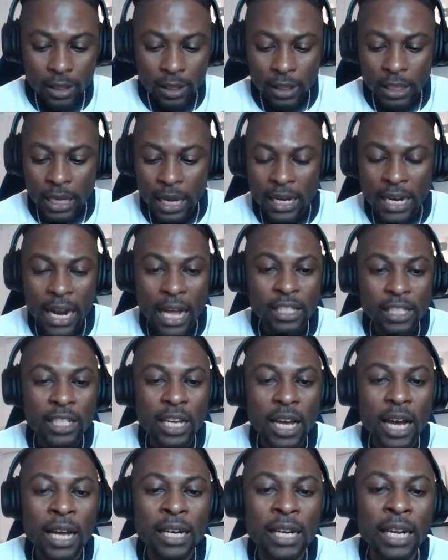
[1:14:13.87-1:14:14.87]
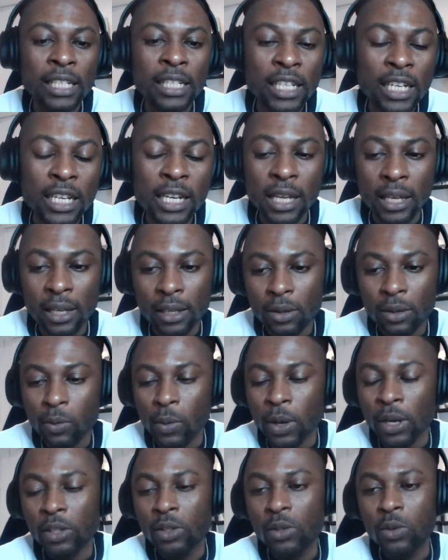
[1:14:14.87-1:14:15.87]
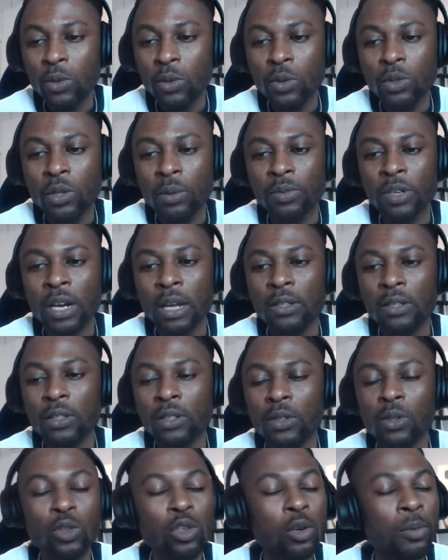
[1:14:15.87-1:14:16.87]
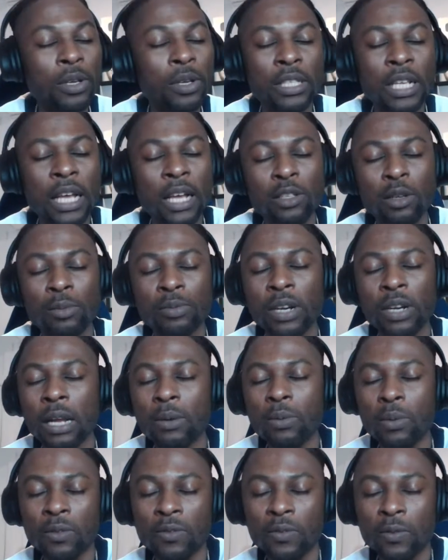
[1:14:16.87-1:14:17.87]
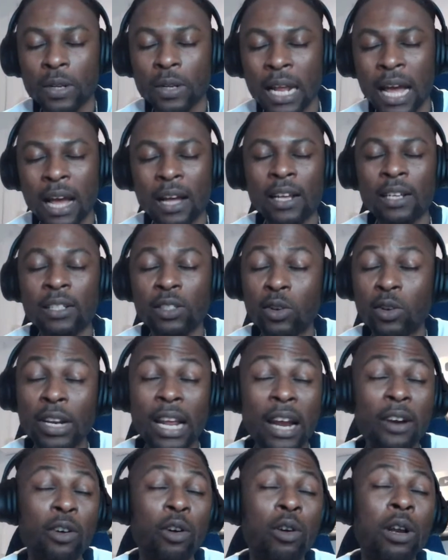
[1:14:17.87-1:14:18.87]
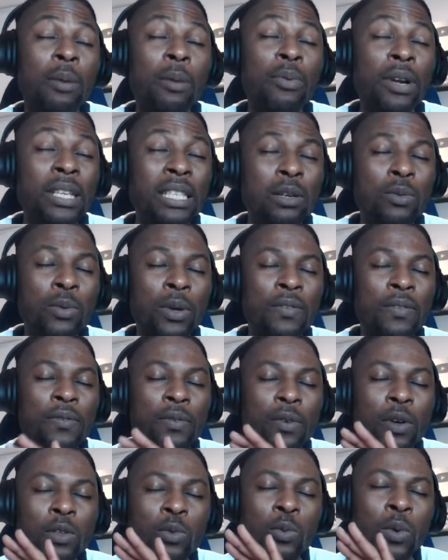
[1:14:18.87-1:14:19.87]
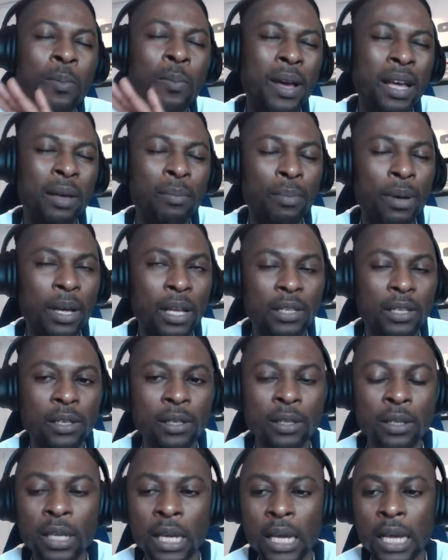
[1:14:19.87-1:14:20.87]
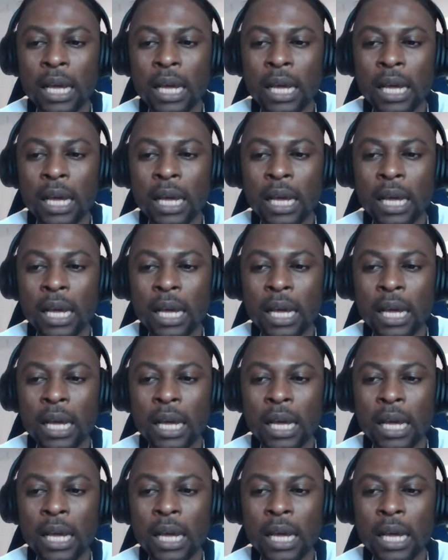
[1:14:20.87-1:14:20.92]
Yeah, Nadia and Andini were the 2 YouTubers that I subscribed with. That I collaborated with, because we met in person.